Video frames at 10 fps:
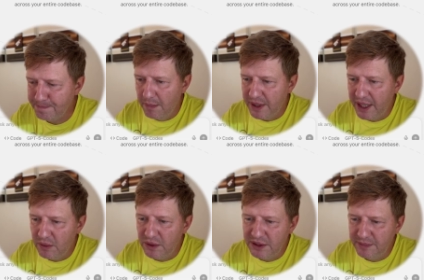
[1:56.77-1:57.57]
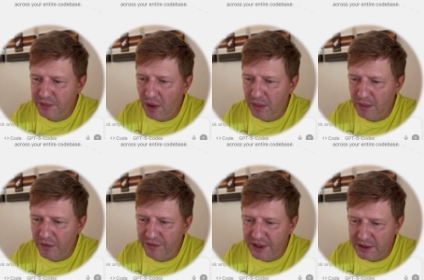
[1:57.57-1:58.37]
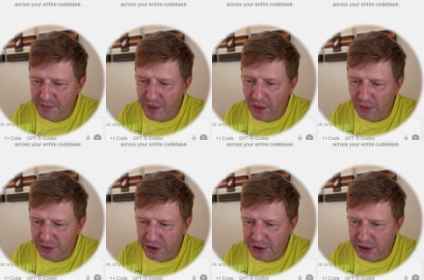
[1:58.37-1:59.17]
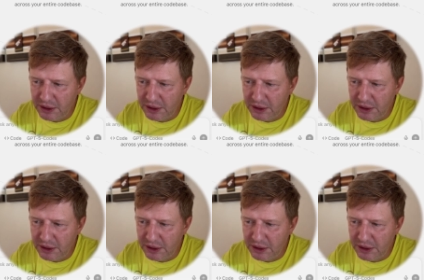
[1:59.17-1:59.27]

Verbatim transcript: But again, what's the problem of this approach?